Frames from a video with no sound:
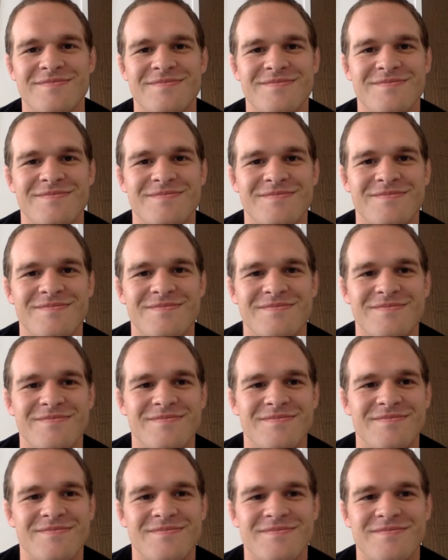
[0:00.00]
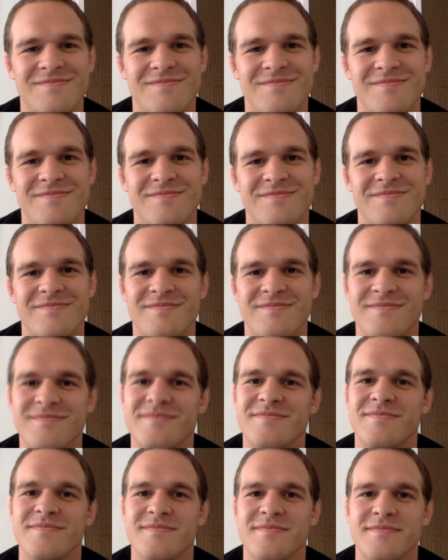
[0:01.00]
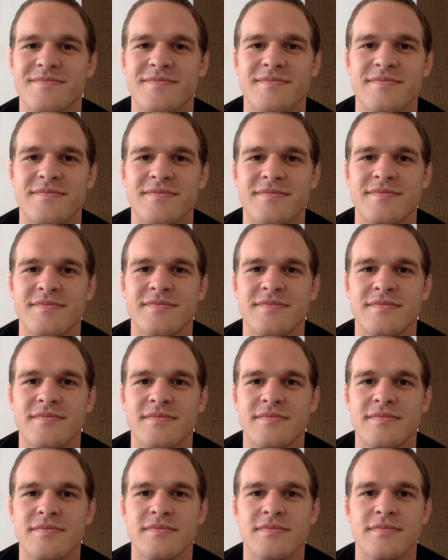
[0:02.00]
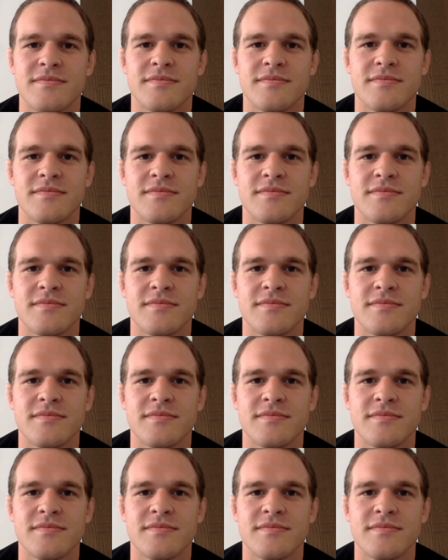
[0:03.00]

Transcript: of Athlete Ally. Let's talk a little bit about Athlete Ally.